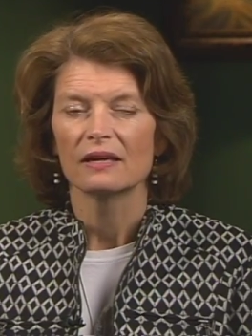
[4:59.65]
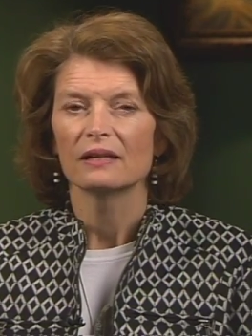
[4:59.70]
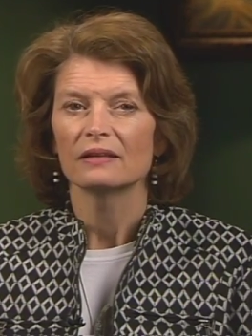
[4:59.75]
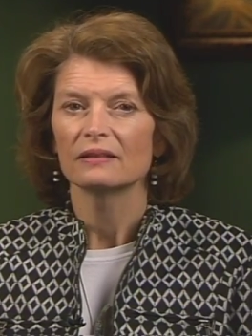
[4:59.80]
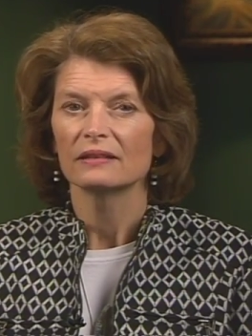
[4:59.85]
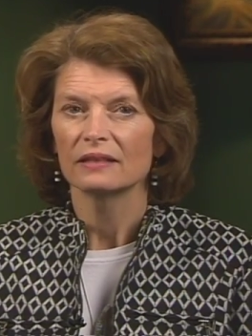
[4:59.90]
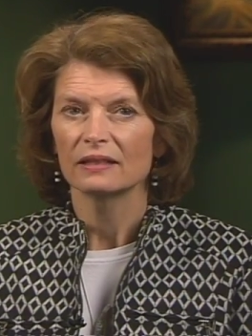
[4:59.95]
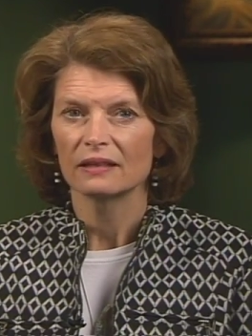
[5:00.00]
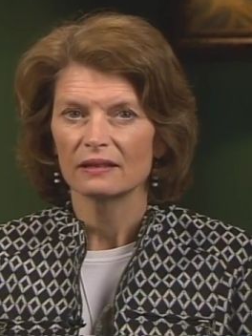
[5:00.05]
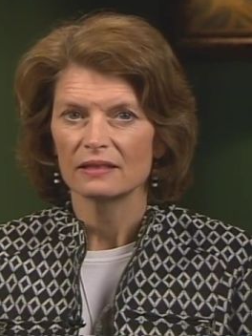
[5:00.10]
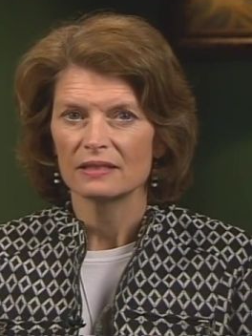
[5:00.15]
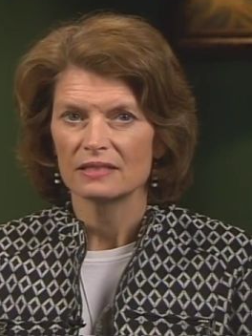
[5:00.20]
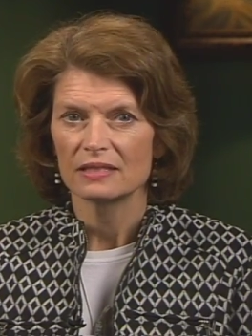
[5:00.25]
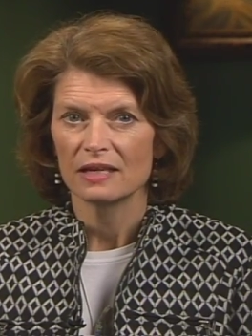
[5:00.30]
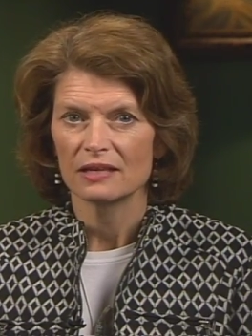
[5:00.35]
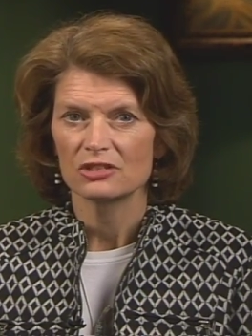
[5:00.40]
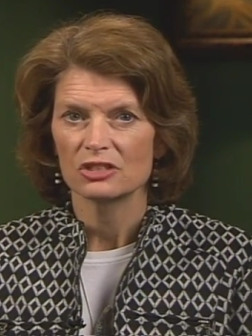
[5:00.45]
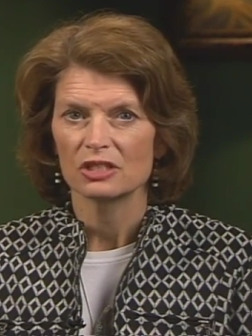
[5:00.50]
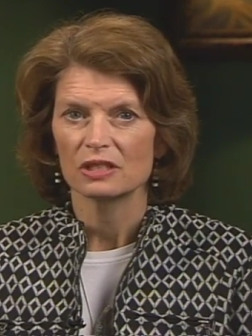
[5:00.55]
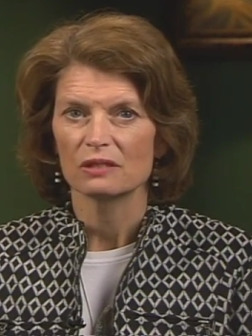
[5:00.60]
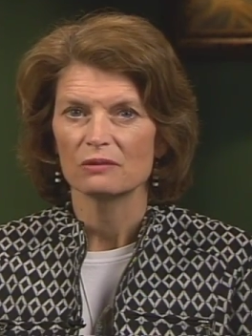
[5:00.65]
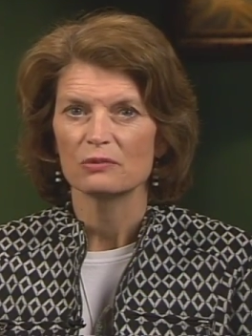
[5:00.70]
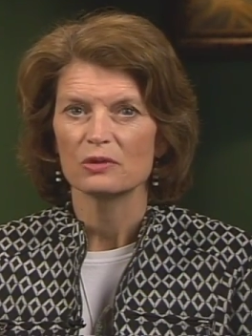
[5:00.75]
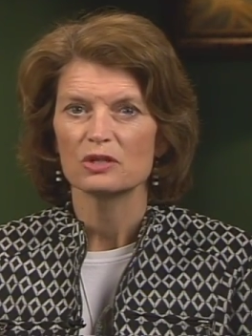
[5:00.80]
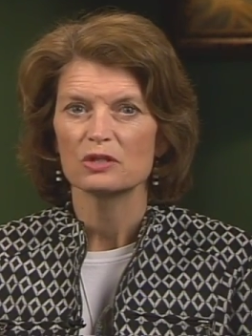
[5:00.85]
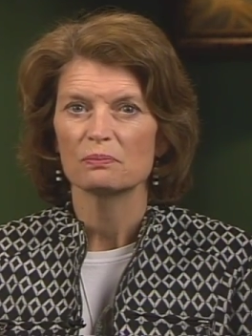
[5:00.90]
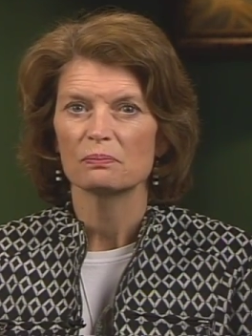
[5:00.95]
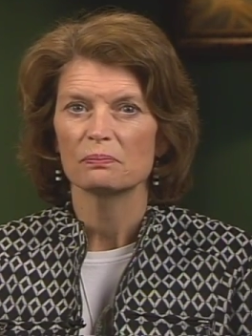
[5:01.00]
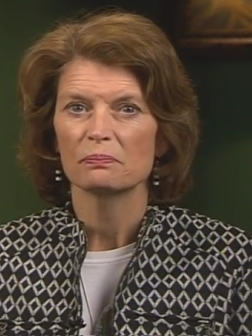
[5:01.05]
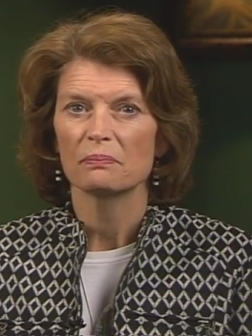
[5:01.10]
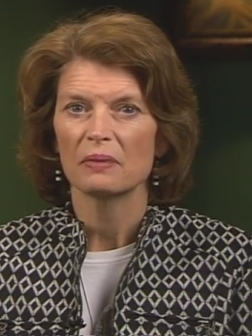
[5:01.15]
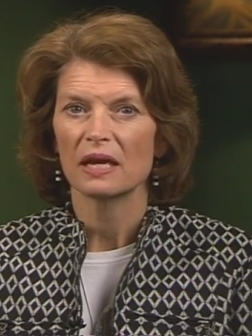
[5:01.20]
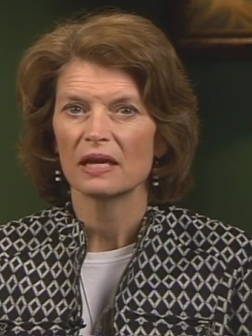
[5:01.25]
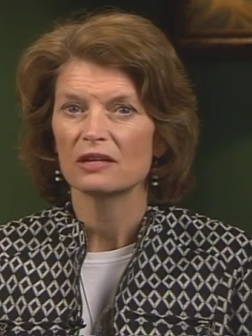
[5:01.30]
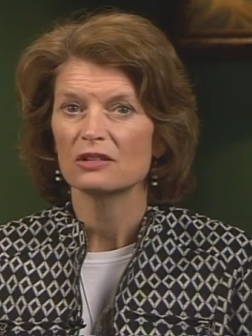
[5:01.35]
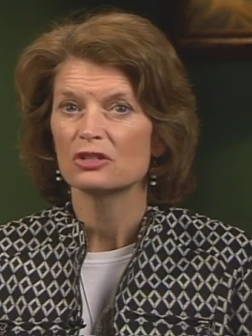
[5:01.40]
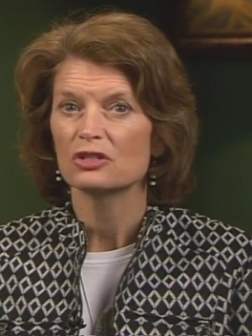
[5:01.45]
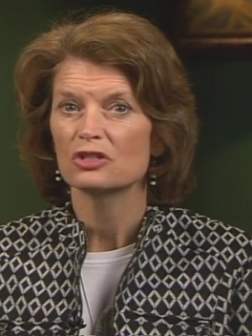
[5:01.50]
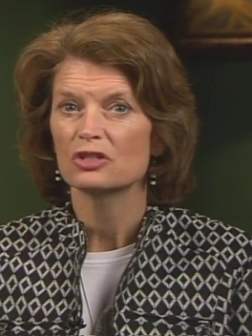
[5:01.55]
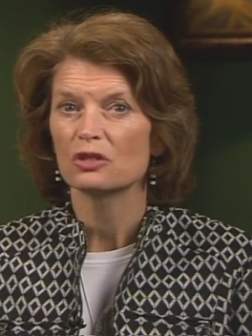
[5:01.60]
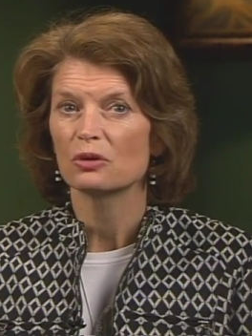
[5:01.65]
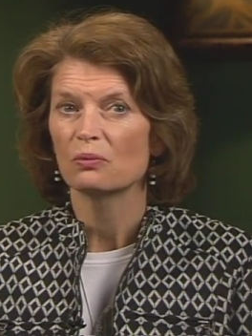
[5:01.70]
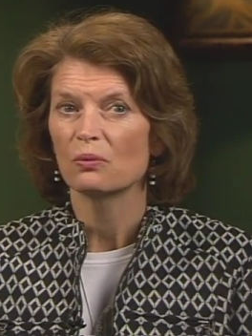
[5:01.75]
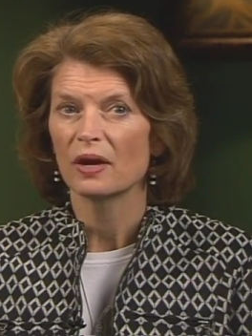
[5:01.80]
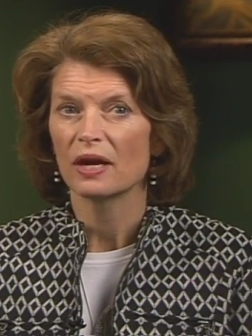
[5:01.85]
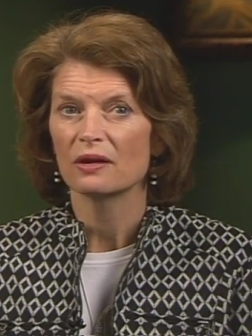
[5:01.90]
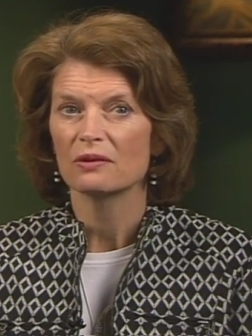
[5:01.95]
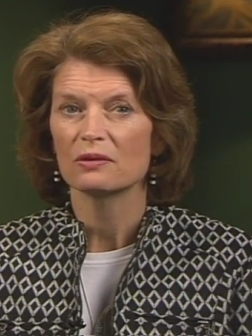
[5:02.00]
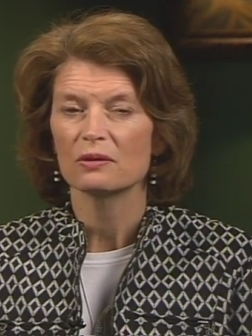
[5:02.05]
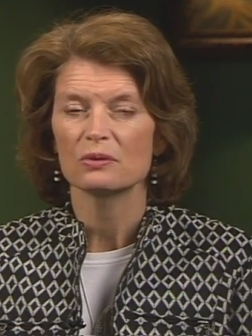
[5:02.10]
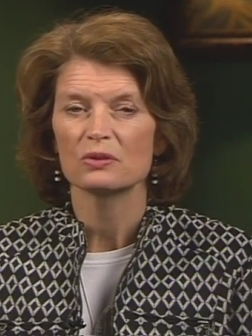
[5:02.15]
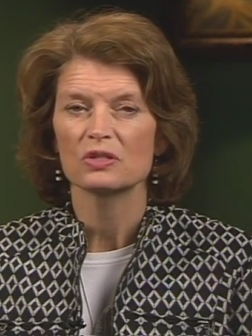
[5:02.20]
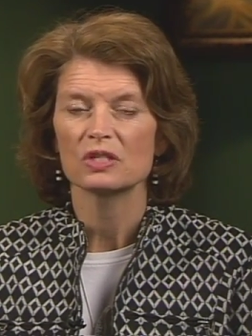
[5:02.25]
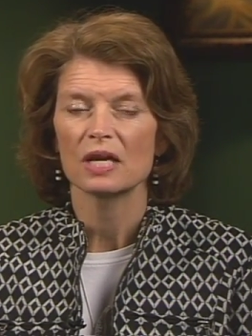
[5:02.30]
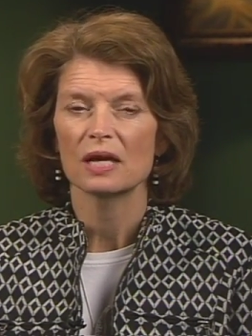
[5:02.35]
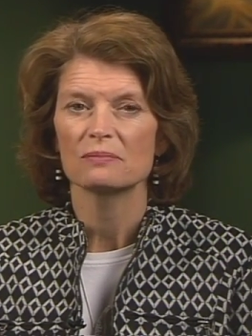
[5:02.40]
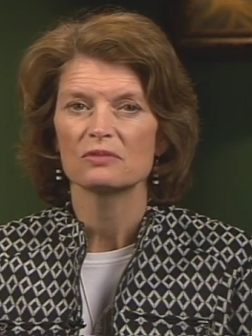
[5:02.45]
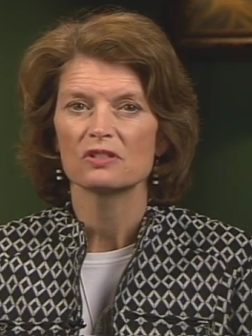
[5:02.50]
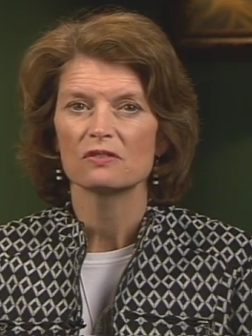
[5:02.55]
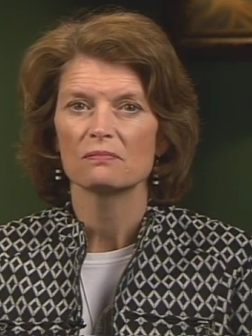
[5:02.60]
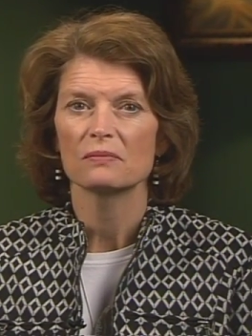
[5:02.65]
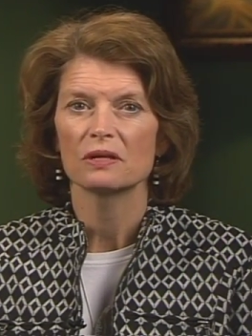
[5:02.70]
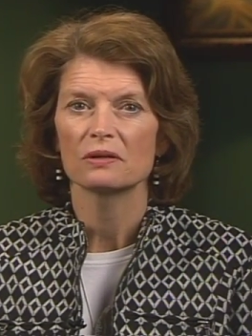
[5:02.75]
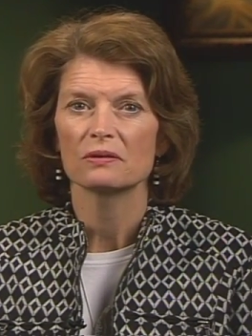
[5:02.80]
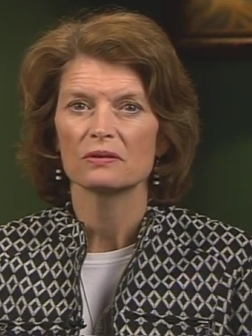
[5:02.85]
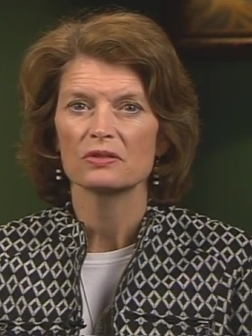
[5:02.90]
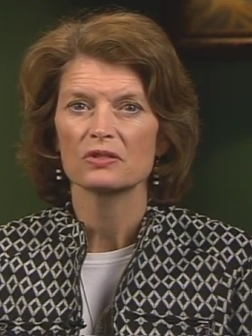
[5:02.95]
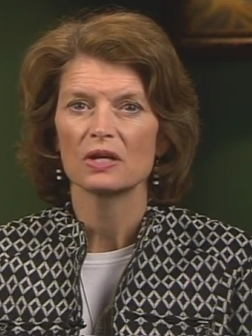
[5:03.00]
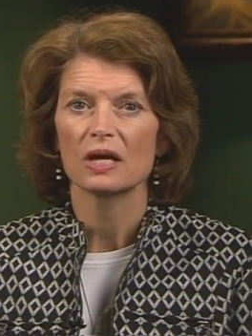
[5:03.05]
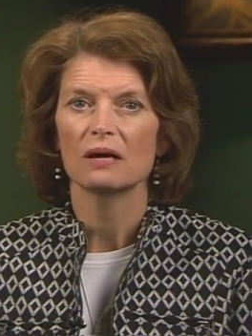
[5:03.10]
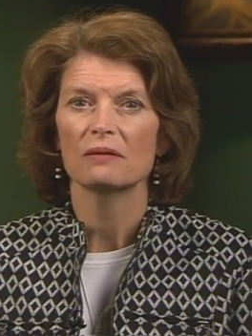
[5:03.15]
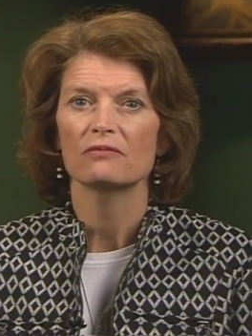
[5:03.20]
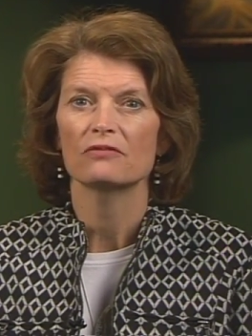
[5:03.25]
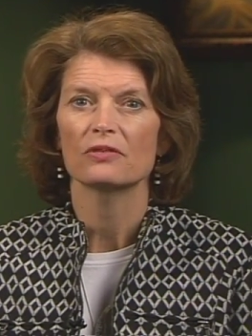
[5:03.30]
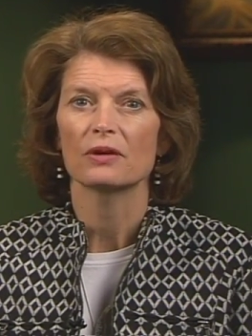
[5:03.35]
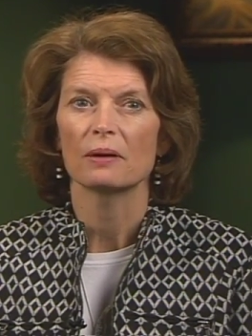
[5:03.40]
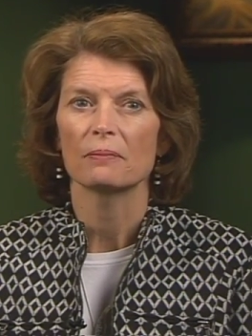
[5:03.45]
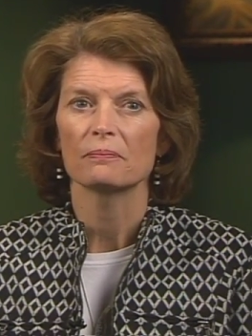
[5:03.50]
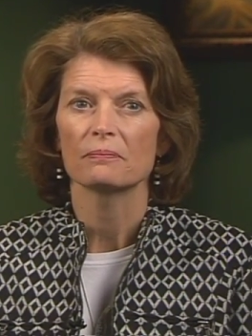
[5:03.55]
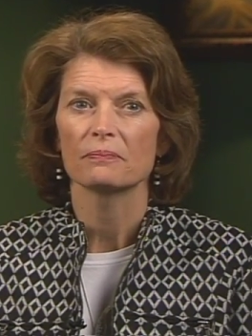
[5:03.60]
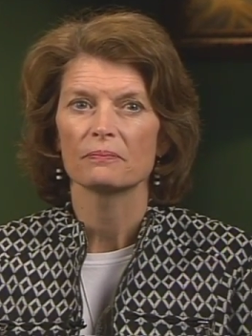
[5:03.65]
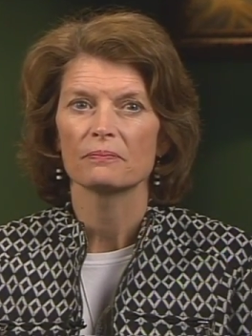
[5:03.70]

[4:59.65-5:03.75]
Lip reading: little attention was paid to where those types of minerals come from.